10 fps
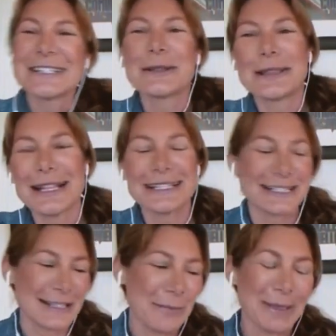it's the,
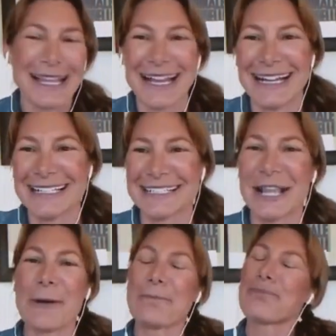it's the plant.
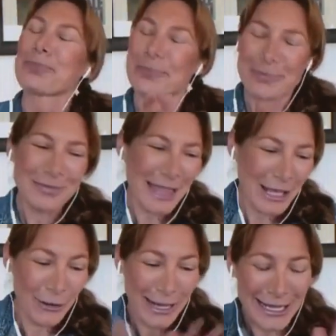So,
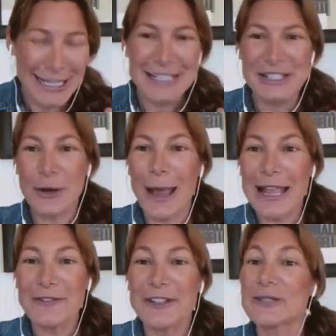okay, so
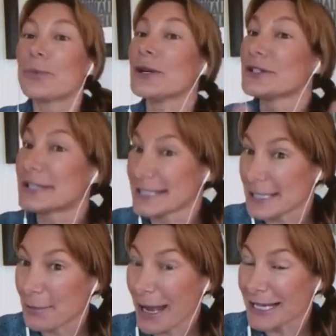aphids will
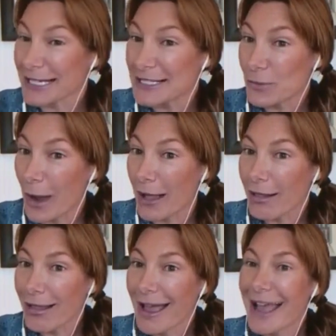dissipate as
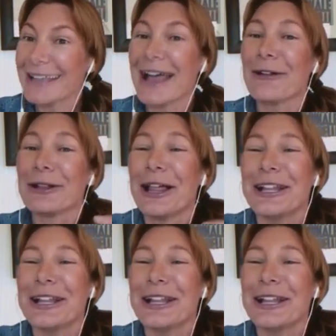well. Now